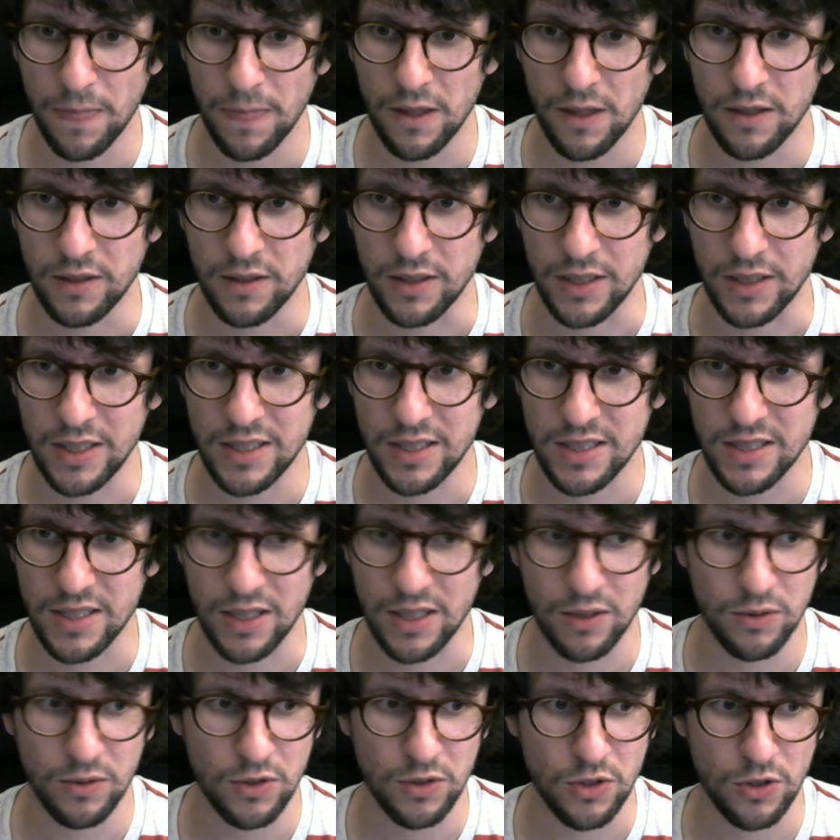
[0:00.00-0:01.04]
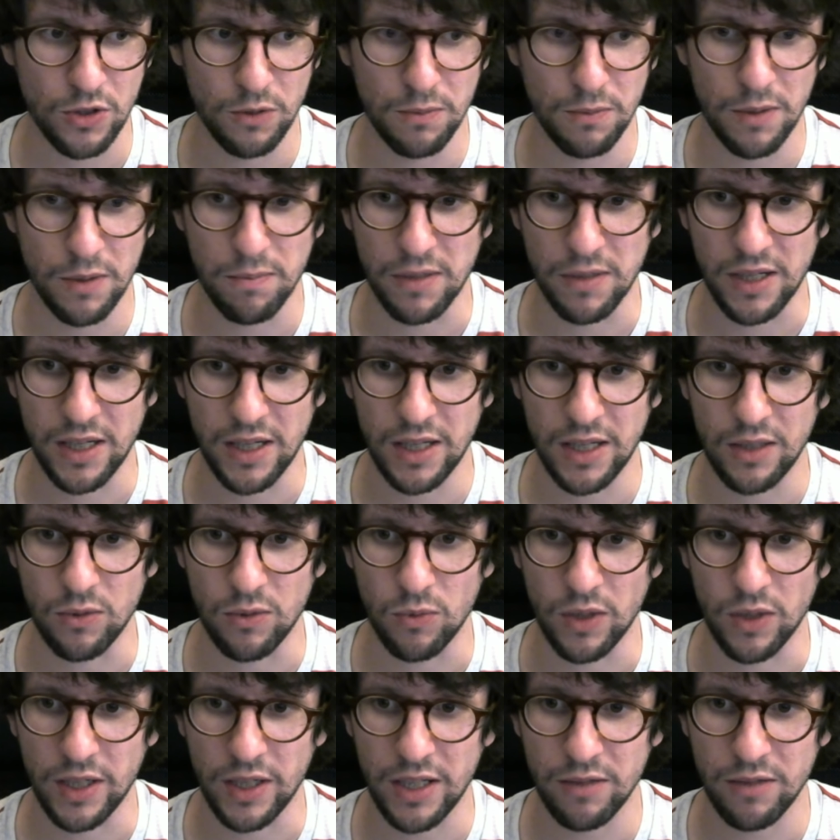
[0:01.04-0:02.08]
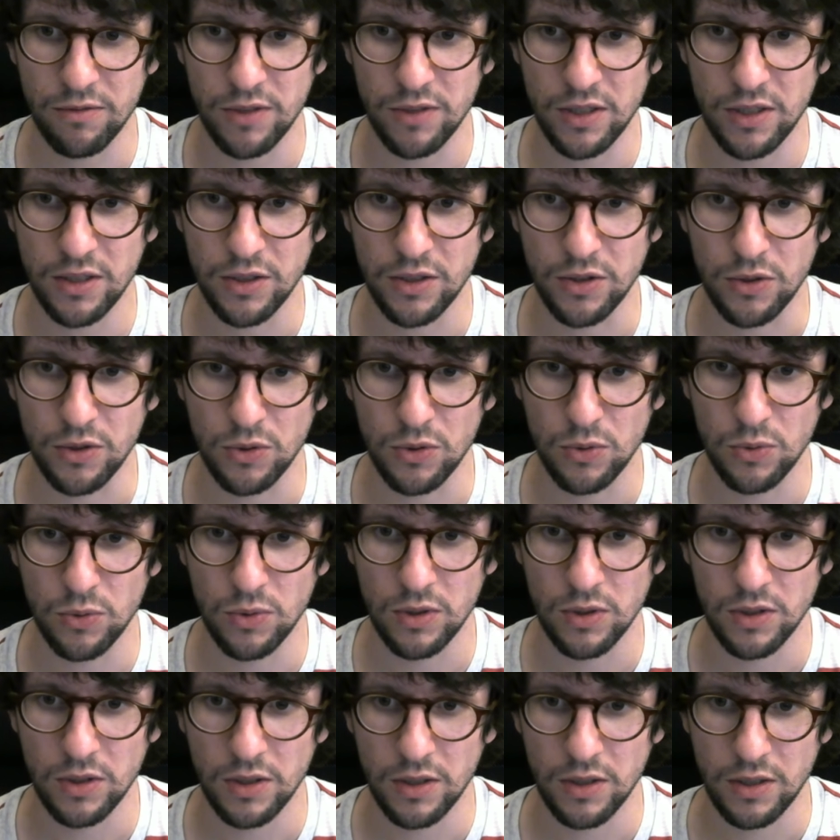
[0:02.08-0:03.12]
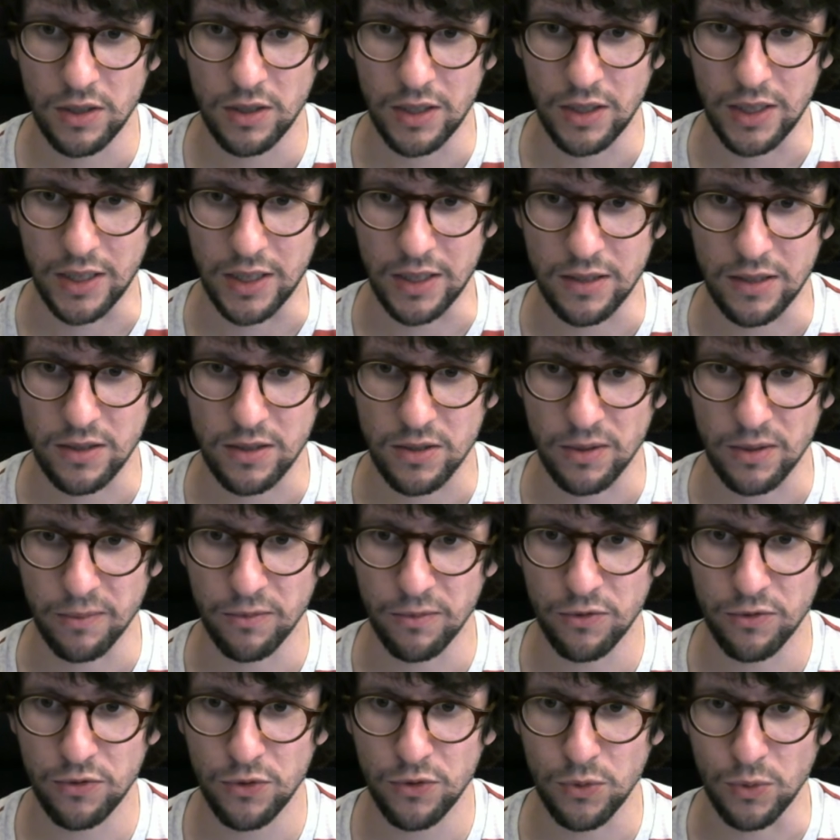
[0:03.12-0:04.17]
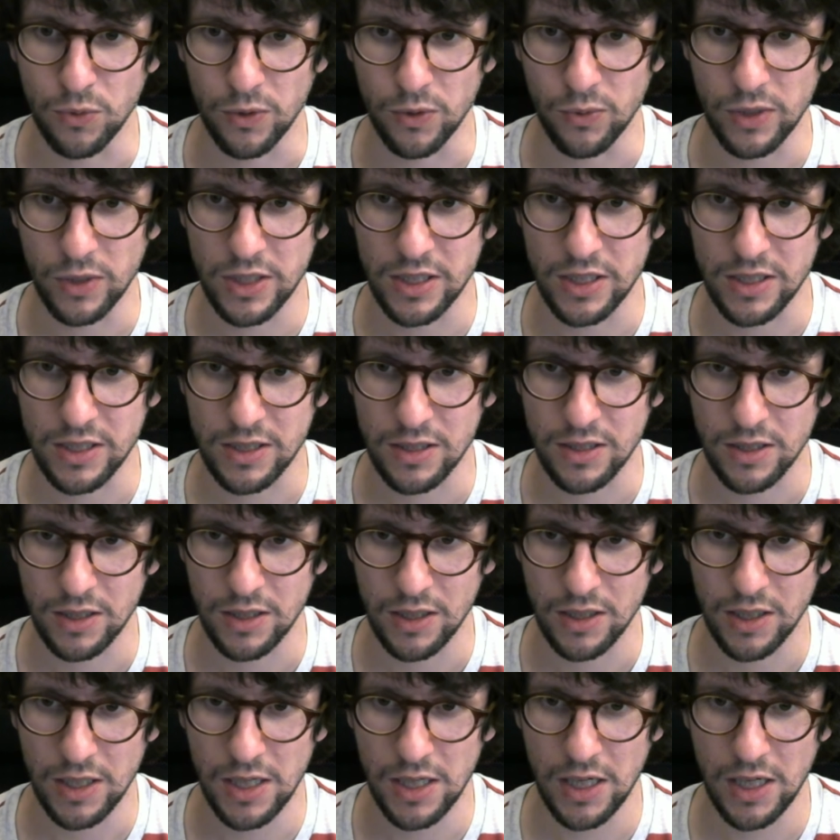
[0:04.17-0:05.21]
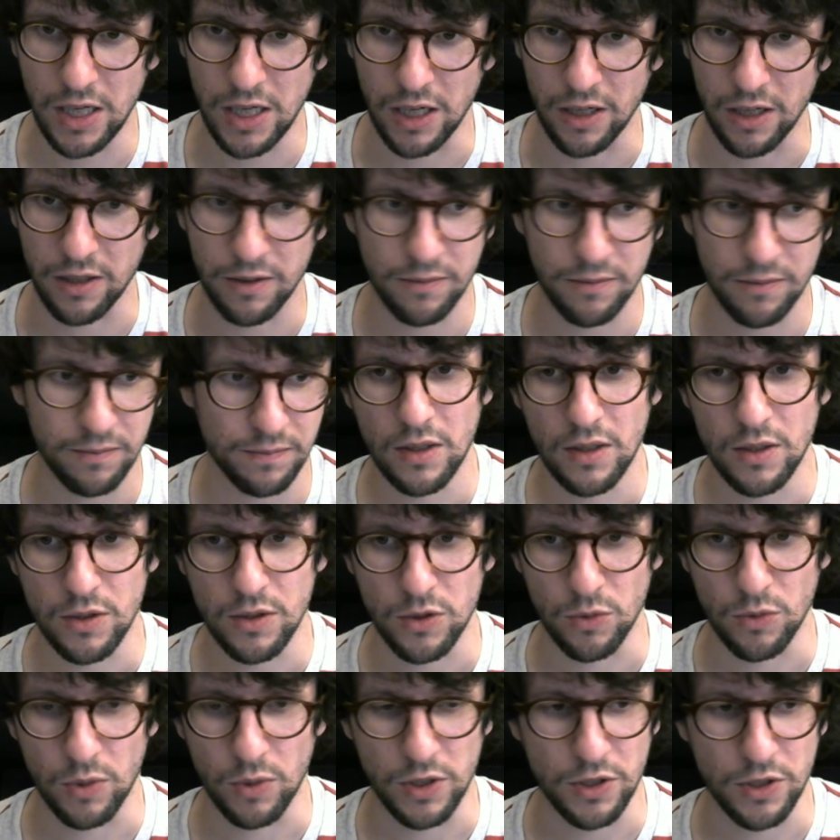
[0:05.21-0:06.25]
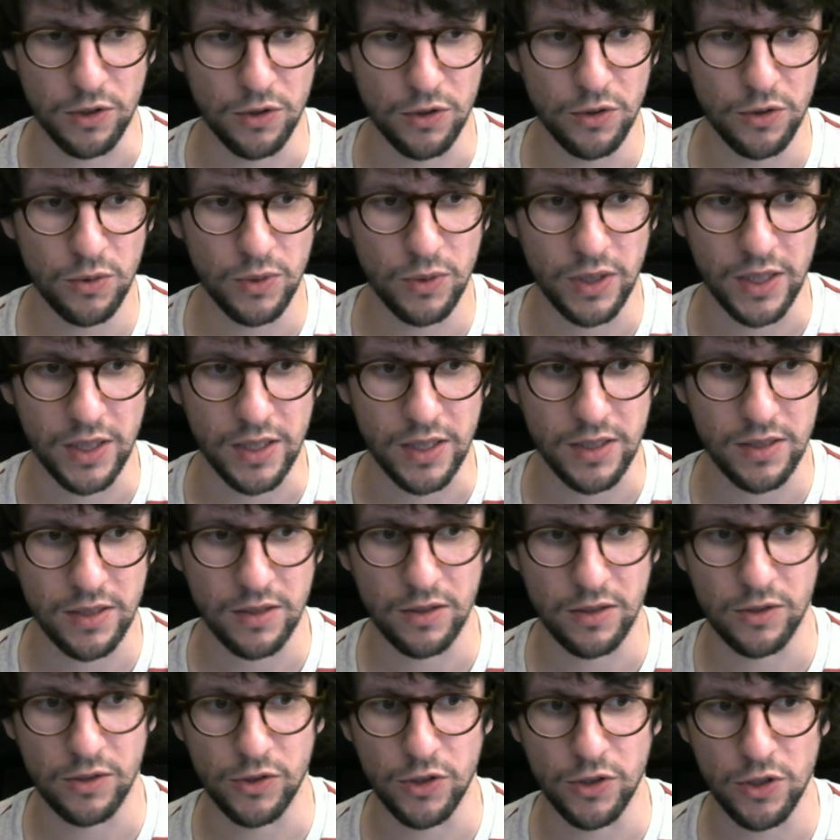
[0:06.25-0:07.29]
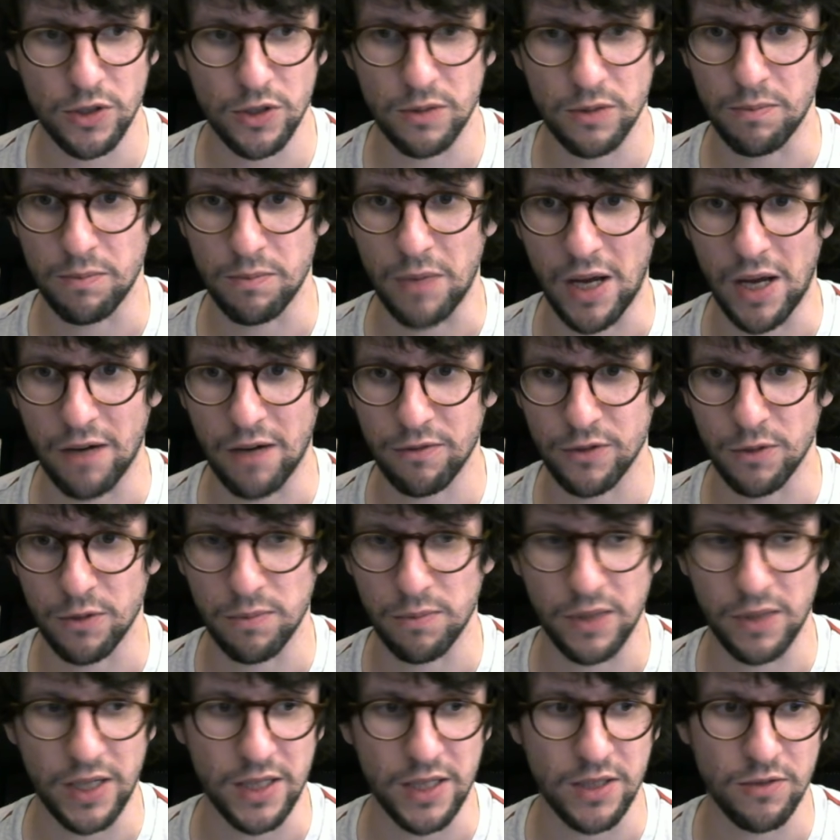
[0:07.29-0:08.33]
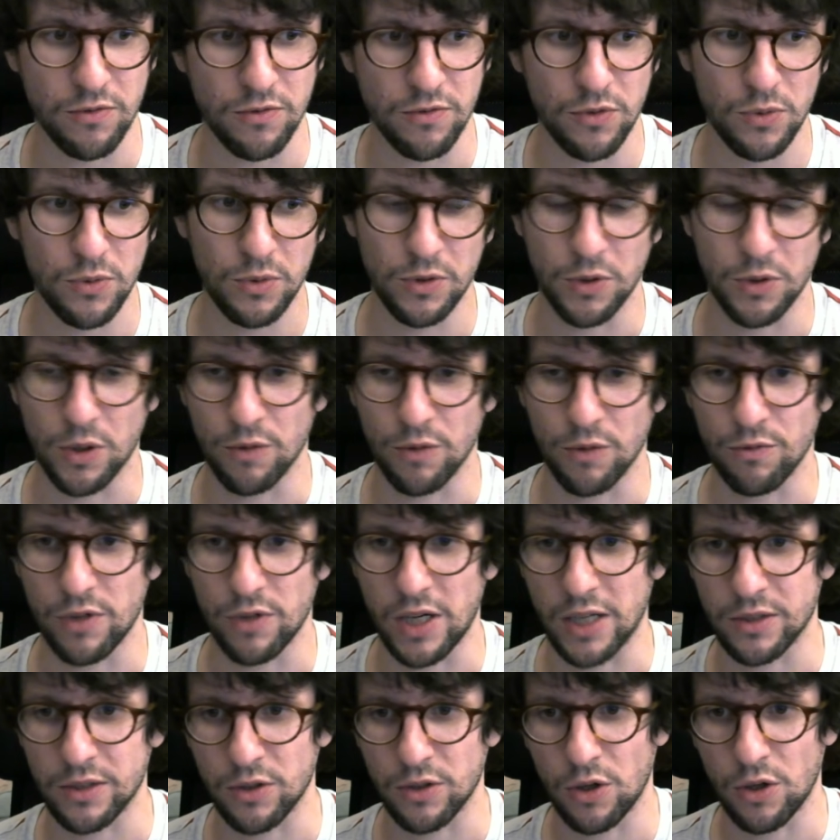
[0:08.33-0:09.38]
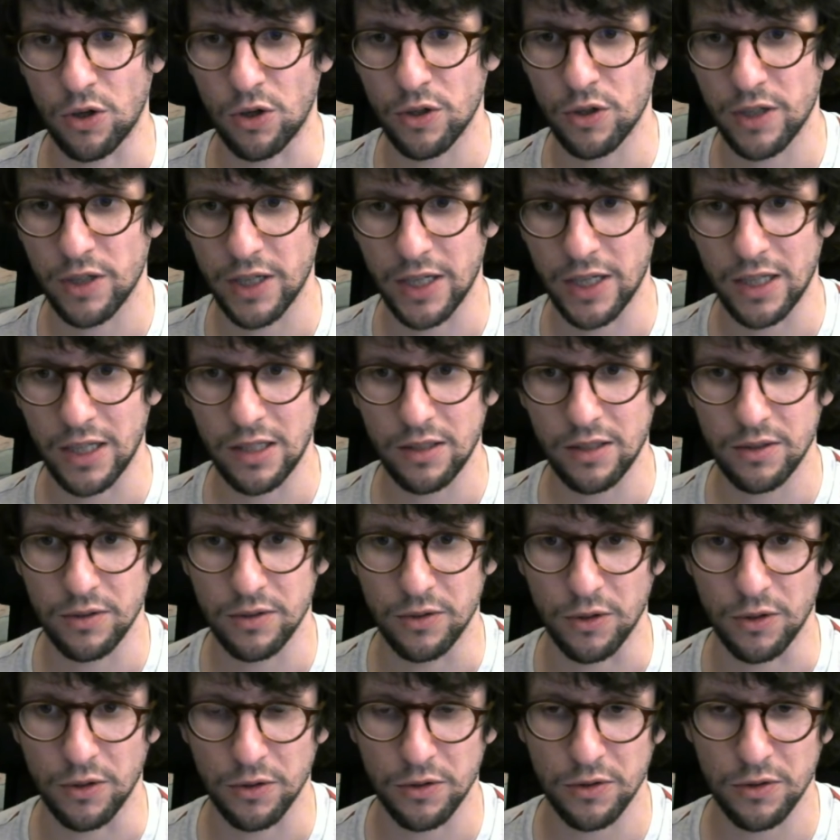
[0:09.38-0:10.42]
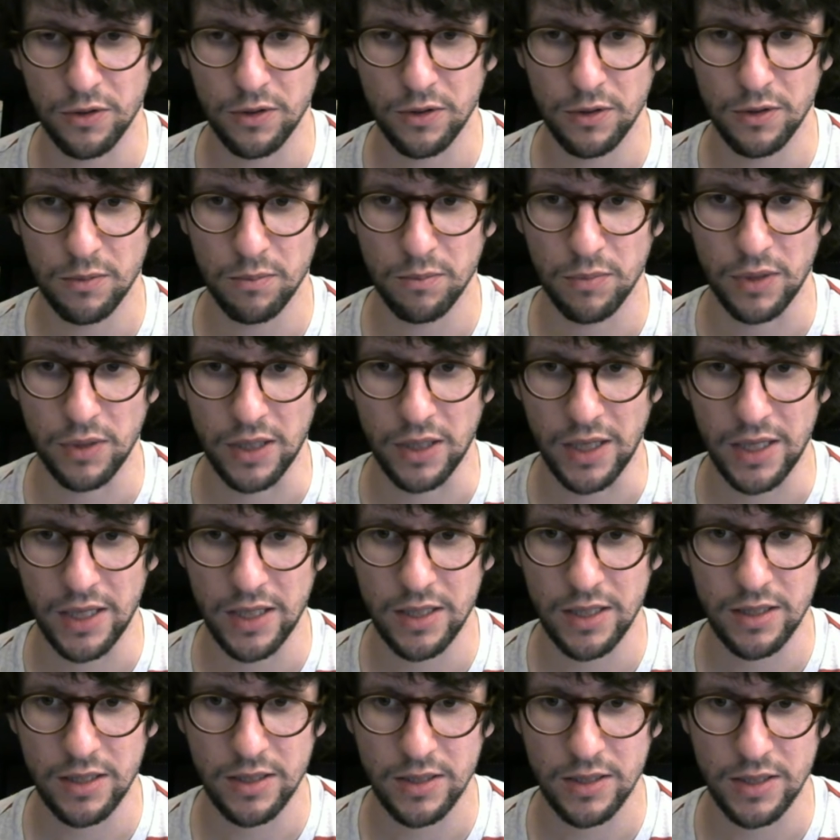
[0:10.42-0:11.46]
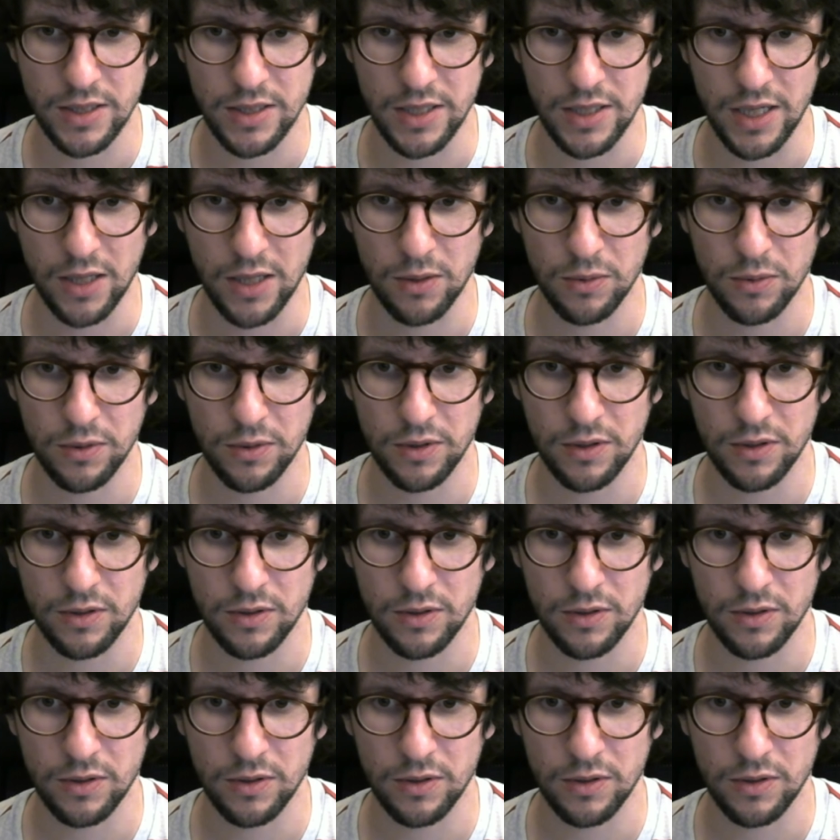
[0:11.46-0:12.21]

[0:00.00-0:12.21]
The eat sound should be played whenever you eat some food, which is here. So what you do is just after place food, you can write rl.play sound.